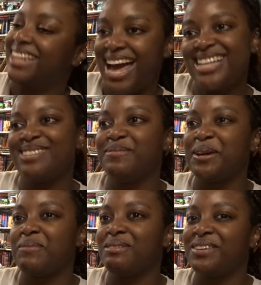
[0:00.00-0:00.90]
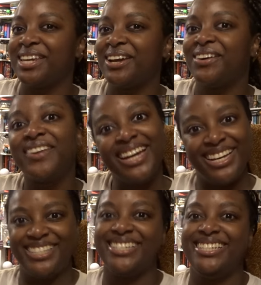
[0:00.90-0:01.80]
last book of the video
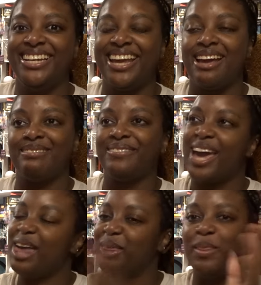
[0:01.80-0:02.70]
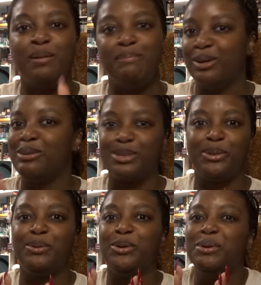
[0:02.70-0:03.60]
is a D N F. And then the middle
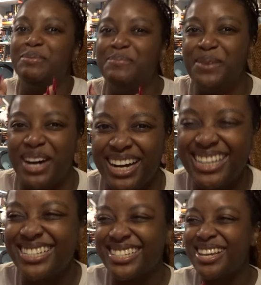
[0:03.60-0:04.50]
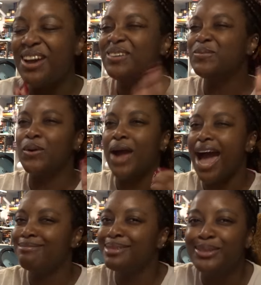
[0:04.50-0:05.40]
two books were
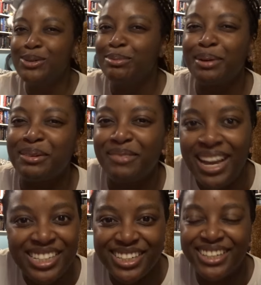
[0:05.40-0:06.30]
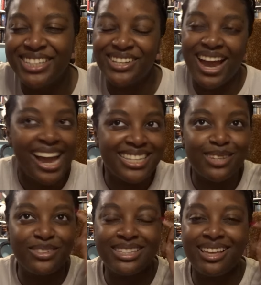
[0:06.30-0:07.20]
absolute perfection. So I guess
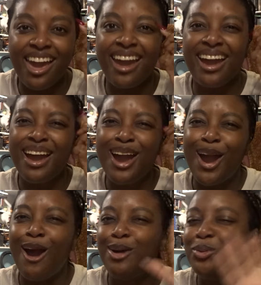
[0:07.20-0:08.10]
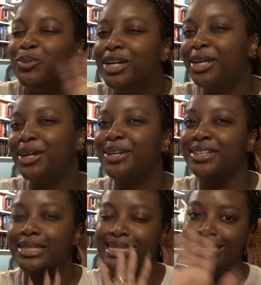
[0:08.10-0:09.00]
it was like a
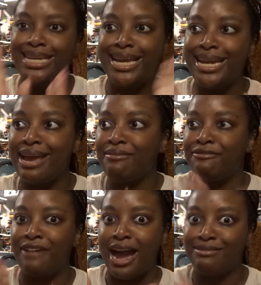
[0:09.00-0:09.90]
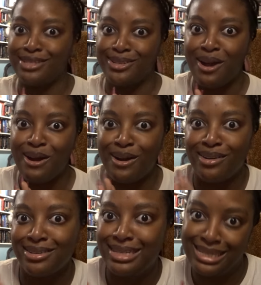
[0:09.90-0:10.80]
weird D N F
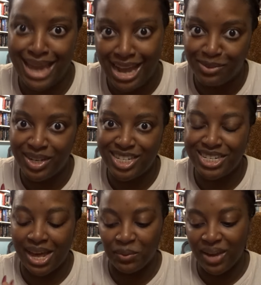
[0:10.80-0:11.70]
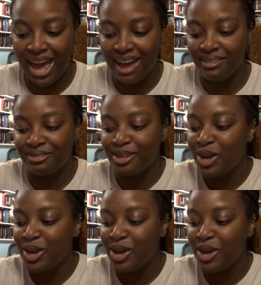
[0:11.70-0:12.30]
five-star sandwich that we have